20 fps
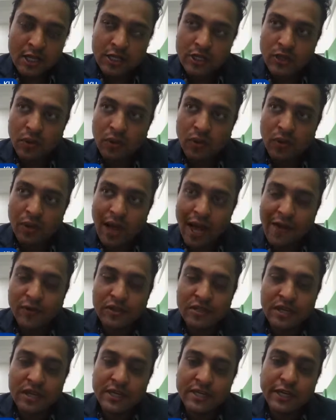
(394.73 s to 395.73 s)
So I
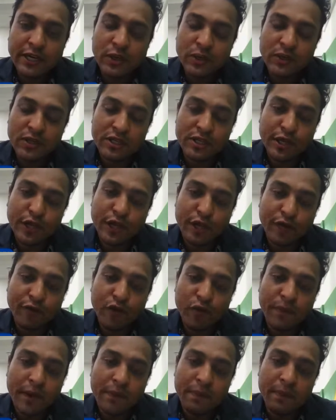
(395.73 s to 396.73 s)
was listening to this
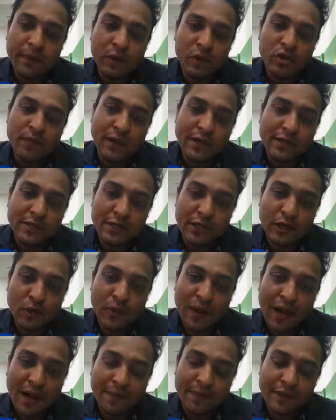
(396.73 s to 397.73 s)
interview by Piyush Bansal,
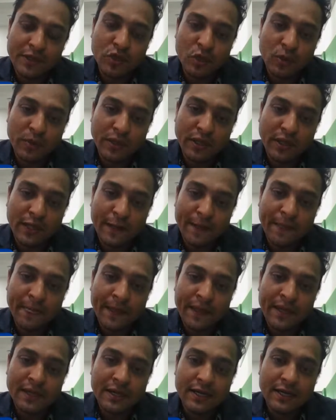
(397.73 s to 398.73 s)
who happens to be the
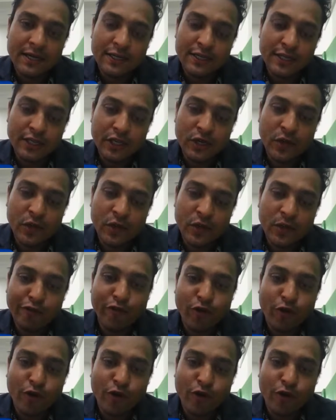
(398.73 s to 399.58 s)
uh, CEO and the